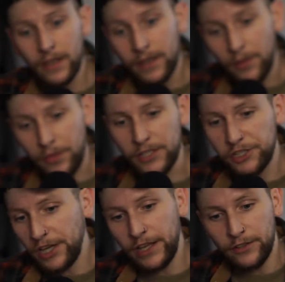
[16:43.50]
This
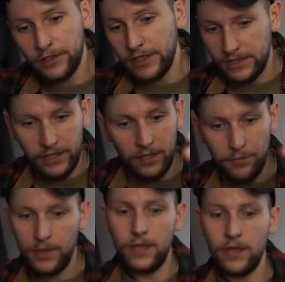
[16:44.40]
channel is going to
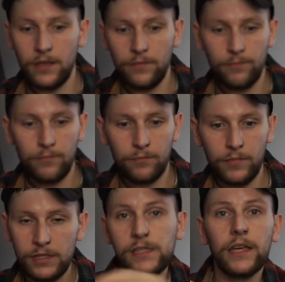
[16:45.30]
be,
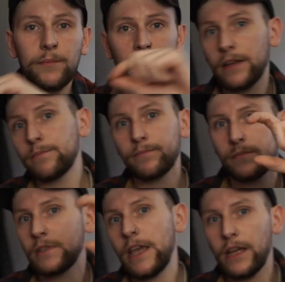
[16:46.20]
it's like my
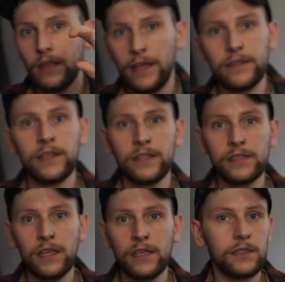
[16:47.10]
tagline thing
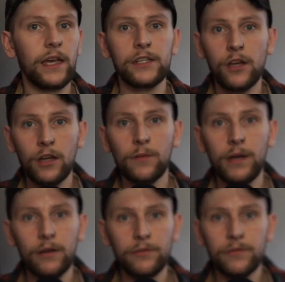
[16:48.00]
says, I talk about
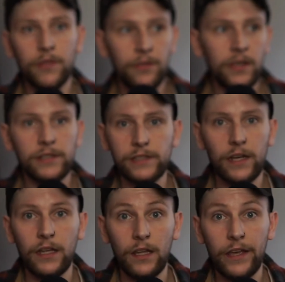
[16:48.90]
the things that I
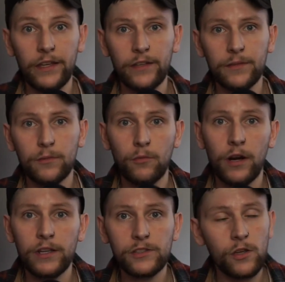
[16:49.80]
like, right?
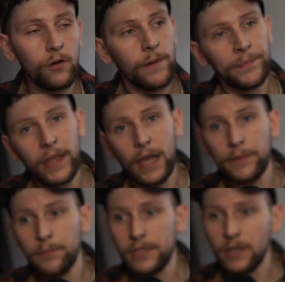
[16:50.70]
So I'm going to be
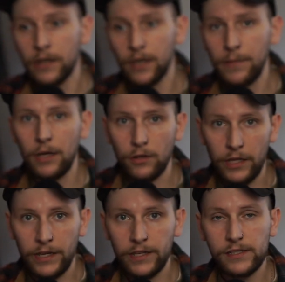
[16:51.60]
talking about
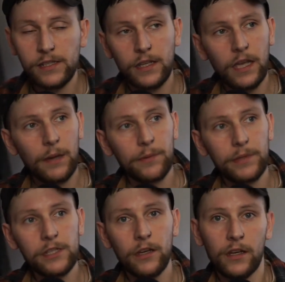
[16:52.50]
Linux. I'm going to be
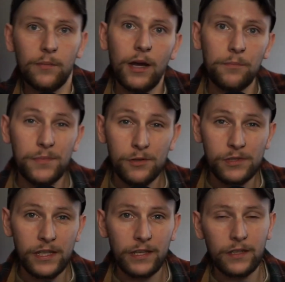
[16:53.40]
talking about
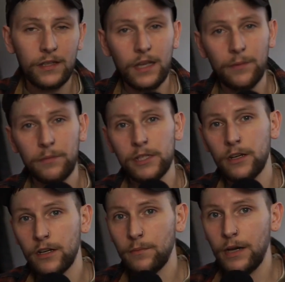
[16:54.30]
music. I'm going to be talking
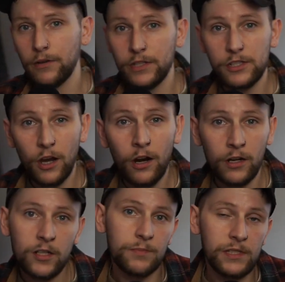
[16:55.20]
about guitar
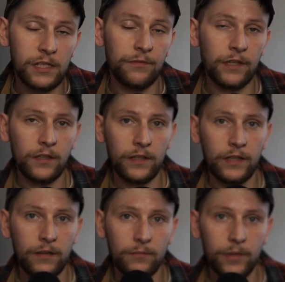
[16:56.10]
specifically, not,
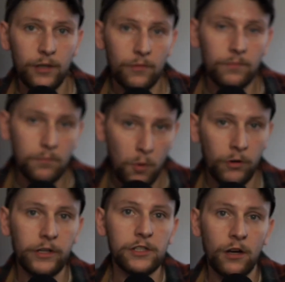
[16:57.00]
you know, more
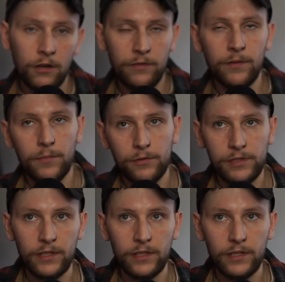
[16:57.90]
guitar than music.